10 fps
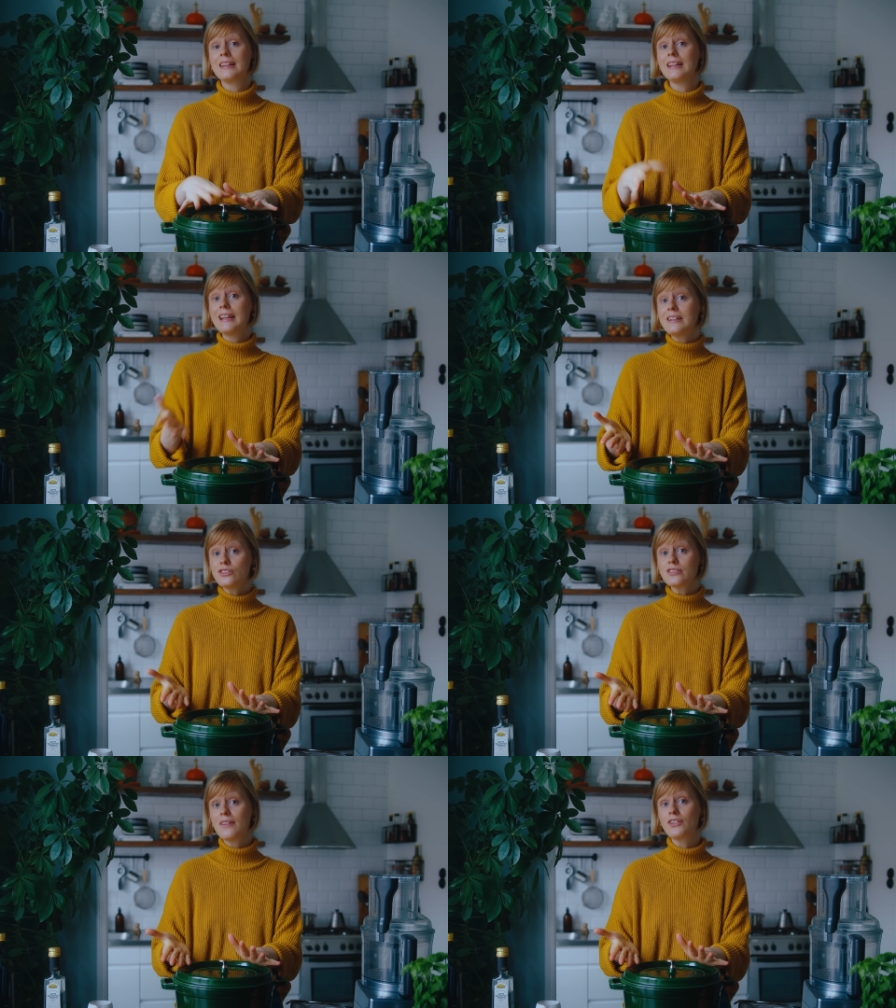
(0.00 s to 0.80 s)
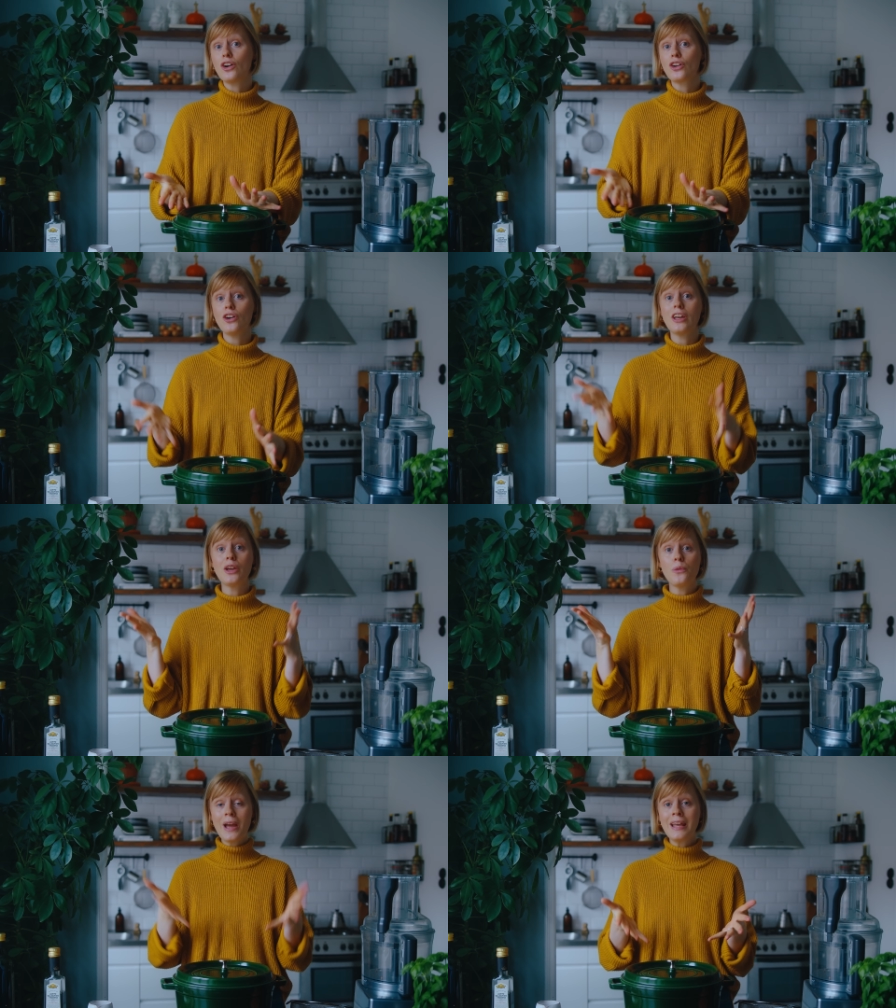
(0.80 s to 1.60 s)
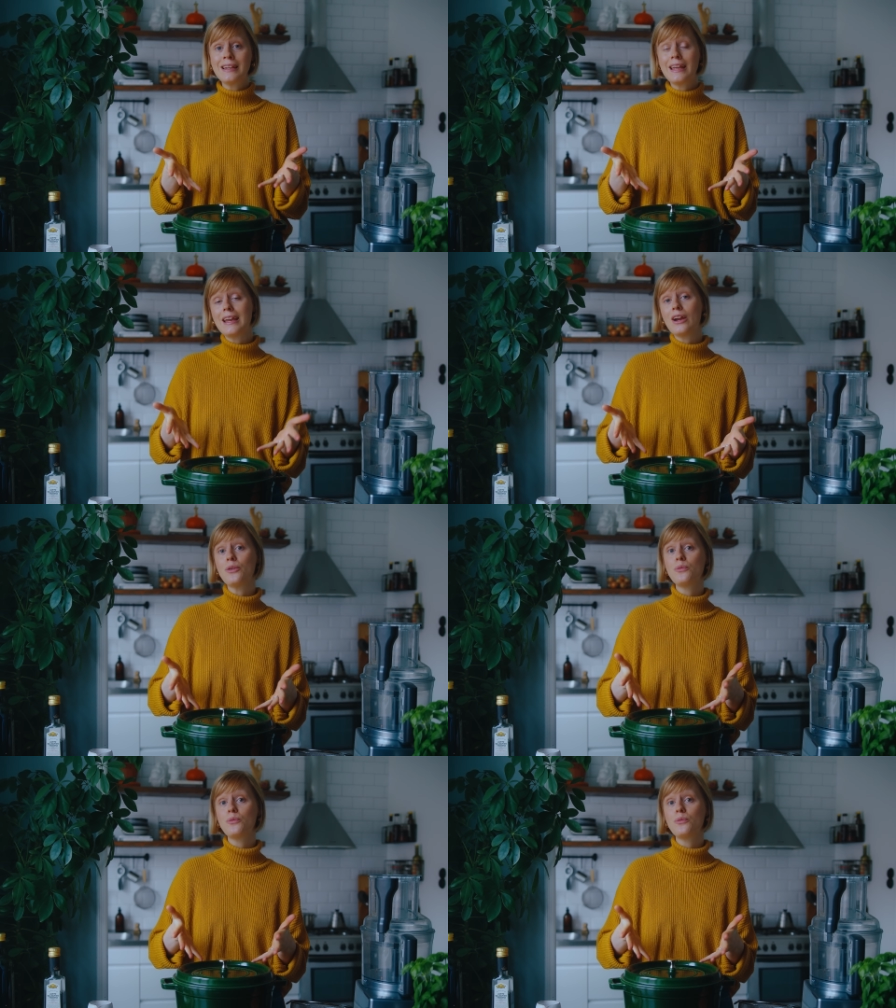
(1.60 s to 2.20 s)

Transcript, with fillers: The lentils I've got cooking away in here